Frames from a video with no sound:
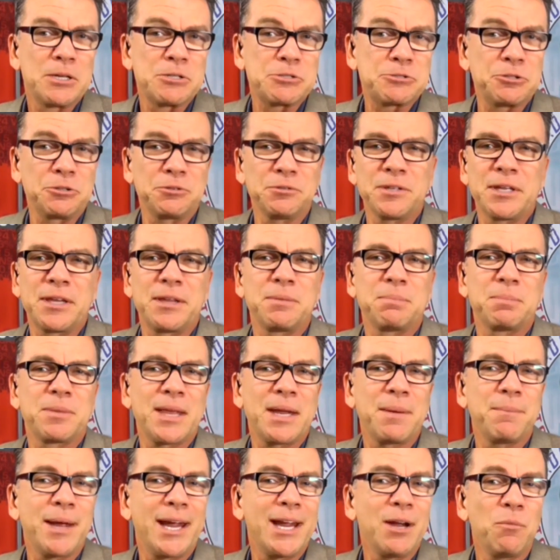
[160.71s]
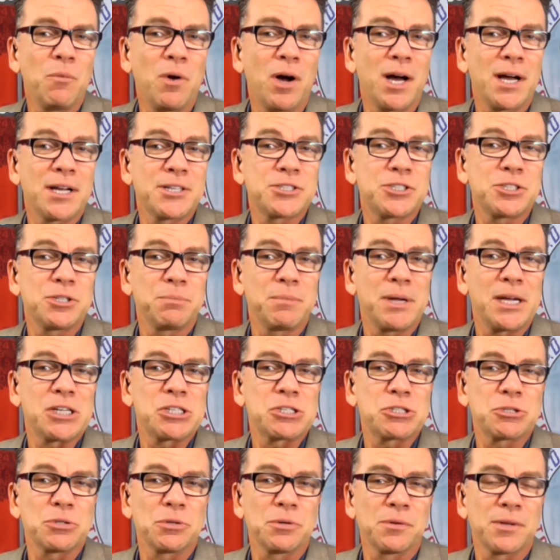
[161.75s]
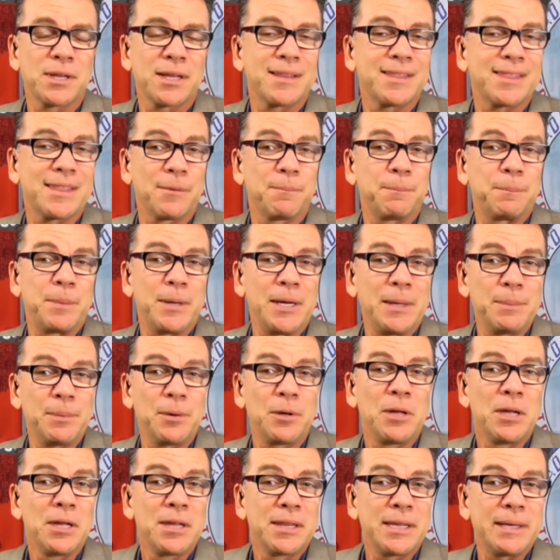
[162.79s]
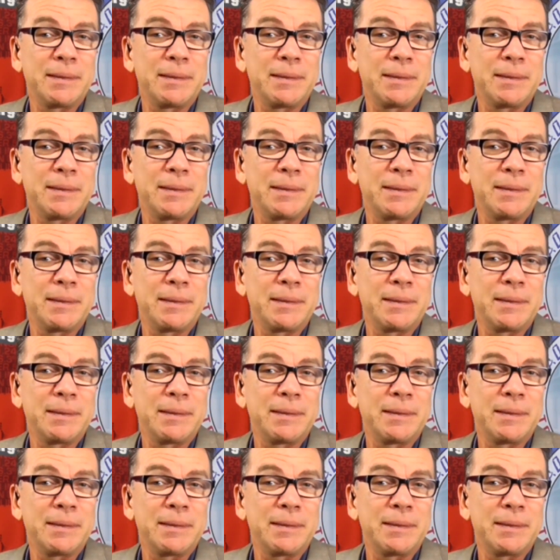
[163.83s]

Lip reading: certainly they may want to make sure that the people,